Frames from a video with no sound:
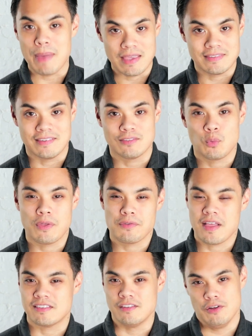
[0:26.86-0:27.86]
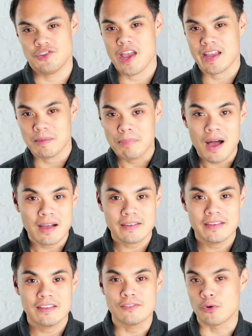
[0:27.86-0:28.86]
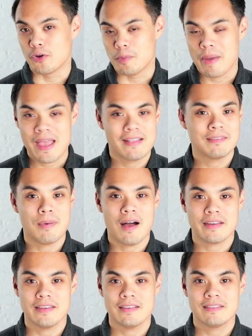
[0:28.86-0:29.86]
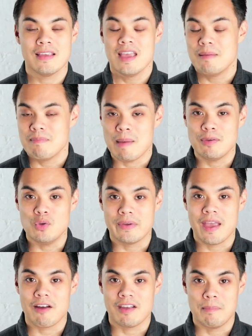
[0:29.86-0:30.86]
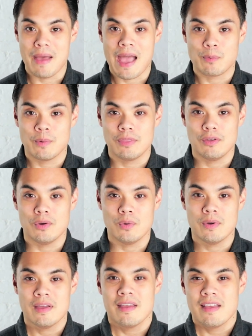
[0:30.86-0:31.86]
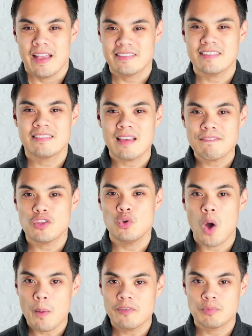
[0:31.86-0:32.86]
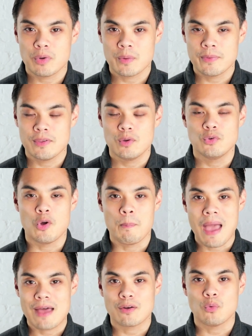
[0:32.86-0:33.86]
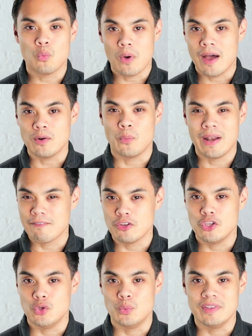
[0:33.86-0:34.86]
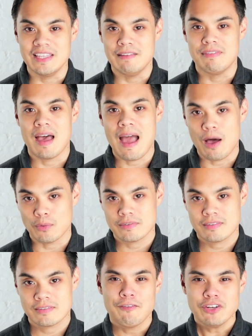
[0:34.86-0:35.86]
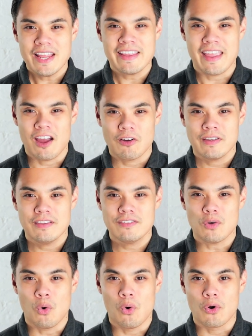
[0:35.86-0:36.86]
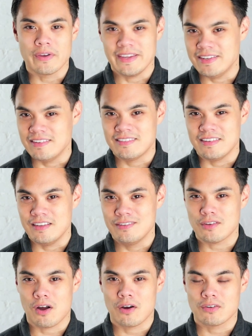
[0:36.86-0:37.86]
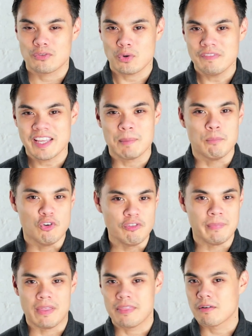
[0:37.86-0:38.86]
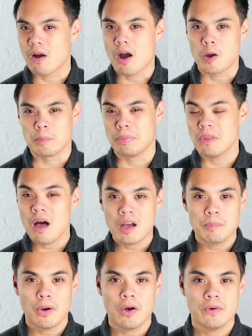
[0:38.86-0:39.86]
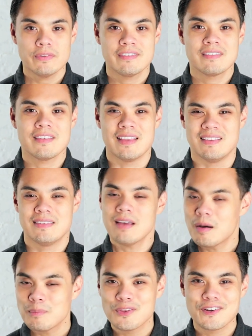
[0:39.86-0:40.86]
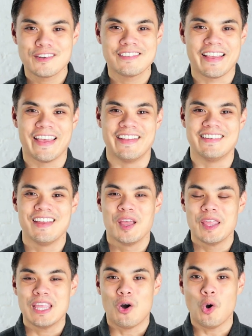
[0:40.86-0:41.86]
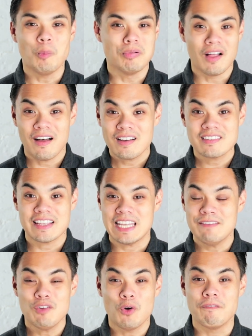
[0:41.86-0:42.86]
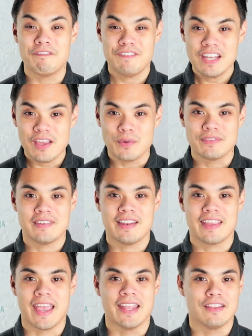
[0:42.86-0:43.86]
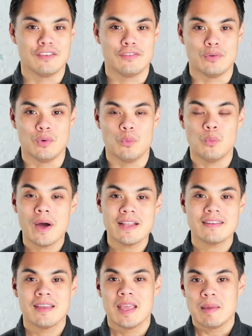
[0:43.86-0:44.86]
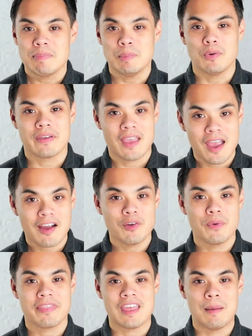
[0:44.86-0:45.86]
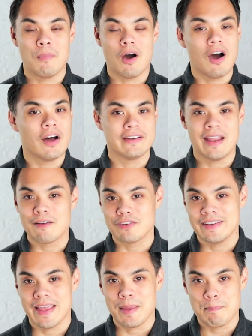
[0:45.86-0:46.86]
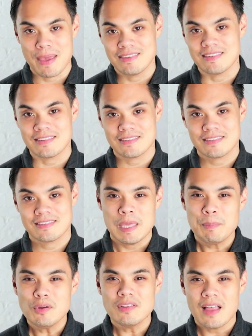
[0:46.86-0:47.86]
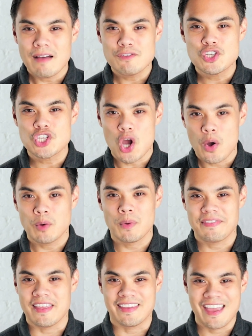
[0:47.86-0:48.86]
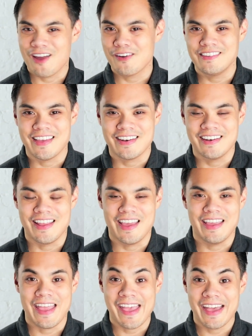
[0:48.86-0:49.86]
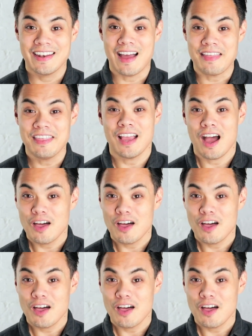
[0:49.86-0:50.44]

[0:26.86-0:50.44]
basis, whether that's in your jacket pockets or your pants pockets, maybe you carry a bag with you. It's the stuff that you always bring with you no matter what whenever you leave the house. Everyday carries or EDCs are sort of like a movement. There are blog posts and Tumblrs and whole blogs, and even whole videos dedicated to what people carry with them on an everyday basis. People love showing what they carry day to day, and I think